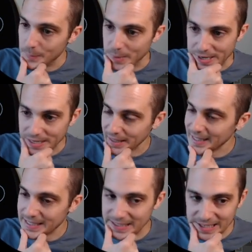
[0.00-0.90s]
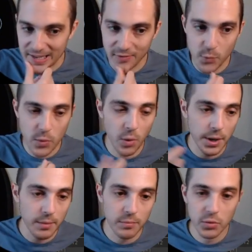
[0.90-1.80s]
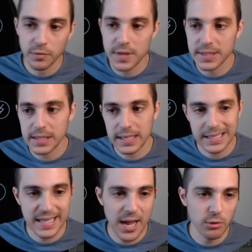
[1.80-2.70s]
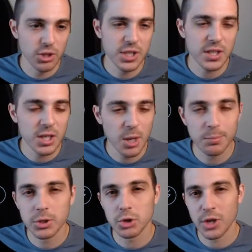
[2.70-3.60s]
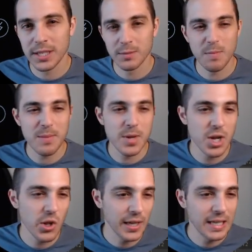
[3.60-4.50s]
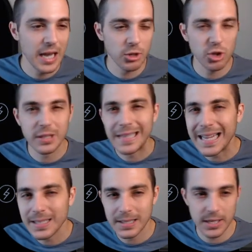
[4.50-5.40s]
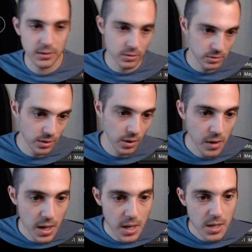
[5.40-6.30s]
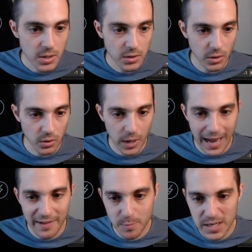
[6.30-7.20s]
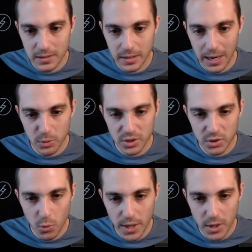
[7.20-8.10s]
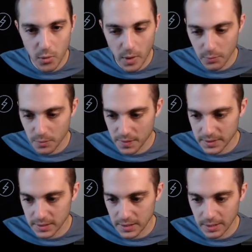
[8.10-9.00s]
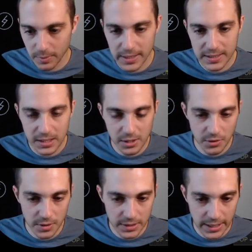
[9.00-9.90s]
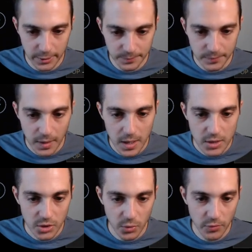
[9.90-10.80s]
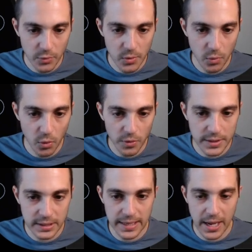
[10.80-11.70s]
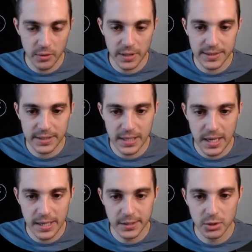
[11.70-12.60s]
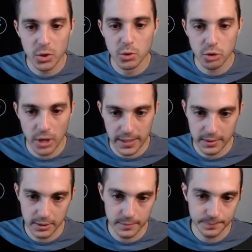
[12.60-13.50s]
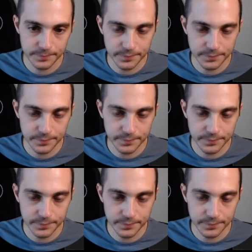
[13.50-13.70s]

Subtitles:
But let's see if we want to move this thing down just a couple strikes, maybe collect an extra 10 cents or so. So I was toying around with this thing, but let's clear this out. So if we roll this down, let's say 2 strikes,